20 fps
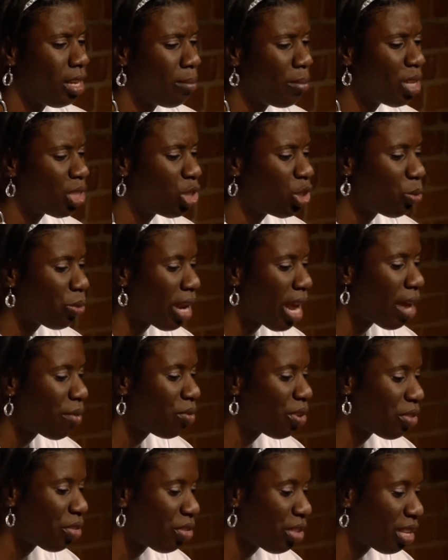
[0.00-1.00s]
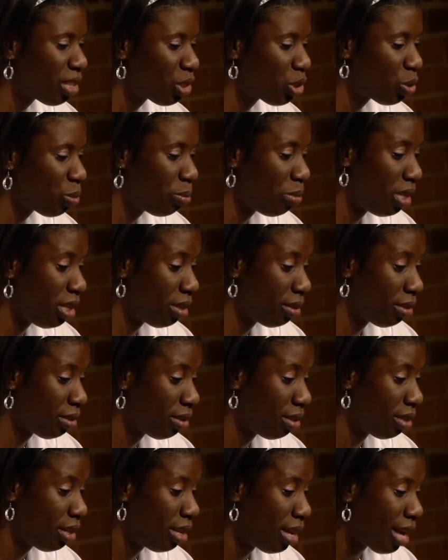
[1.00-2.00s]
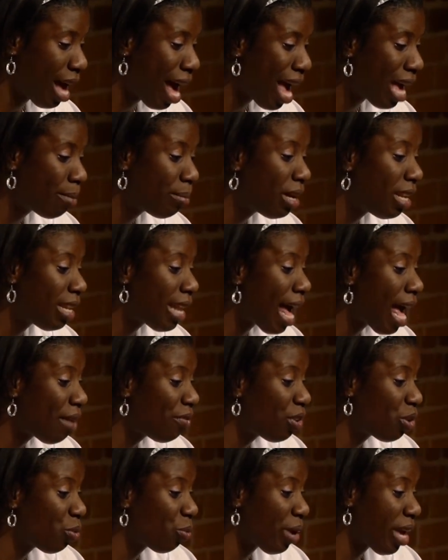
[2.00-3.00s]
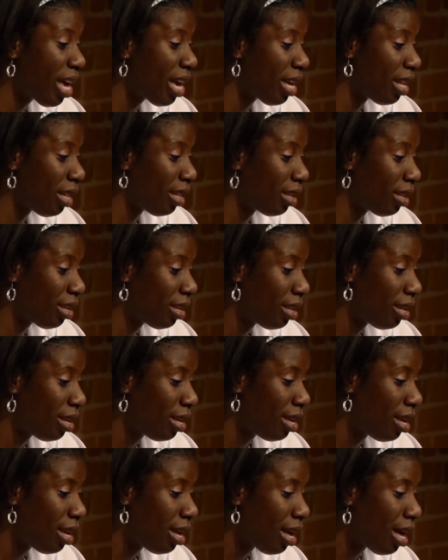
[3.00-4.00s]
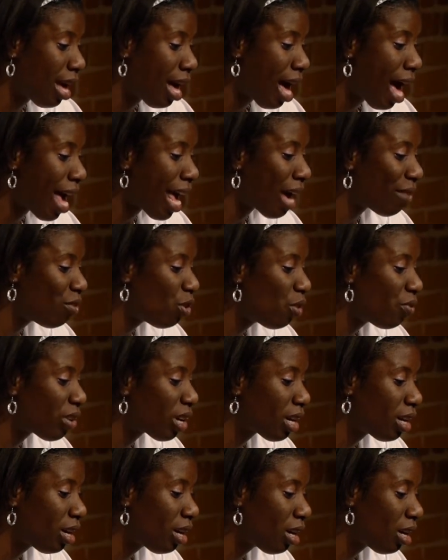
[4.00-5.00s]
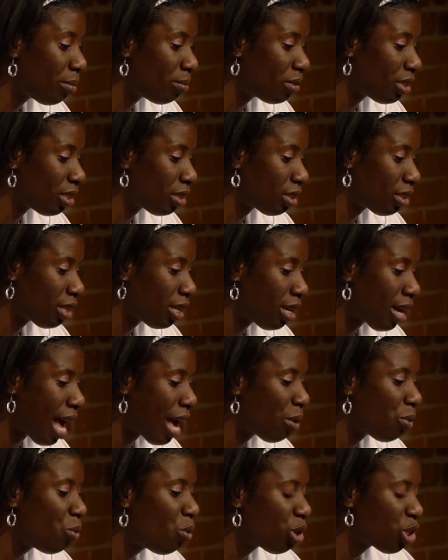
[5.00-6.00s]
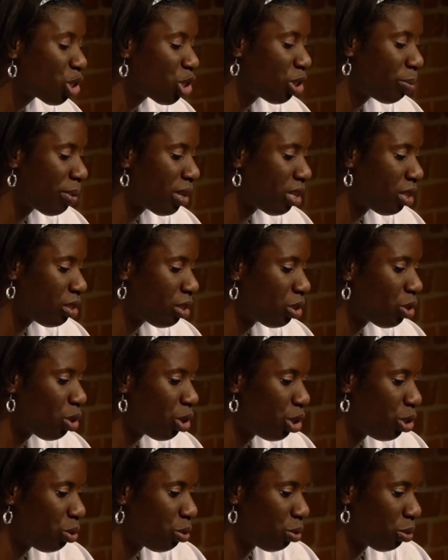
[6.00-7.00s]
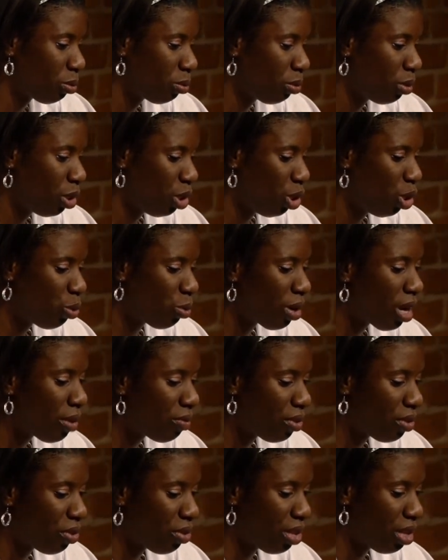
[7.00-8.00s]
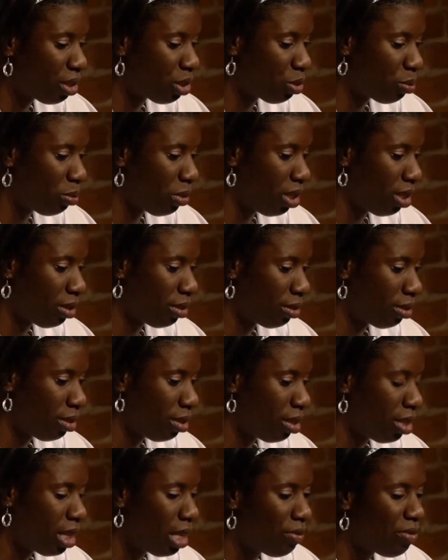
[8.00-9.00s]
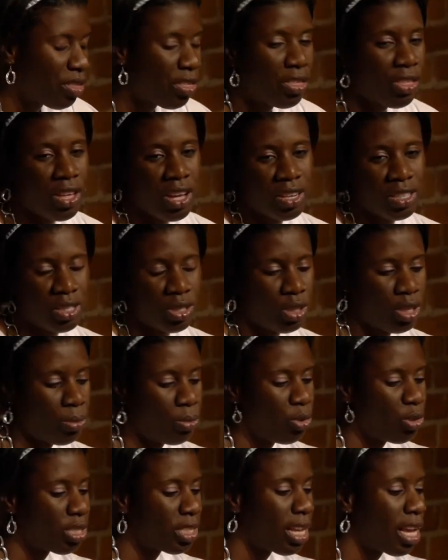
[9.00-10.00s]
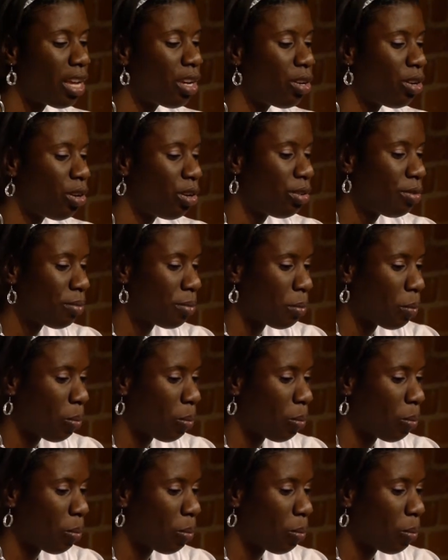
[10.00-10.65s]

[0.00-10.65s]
but you're everything to me. I am alive and well. I have overcome. I worship and adore you. You're everything to me. Giving thanks to the Most High God.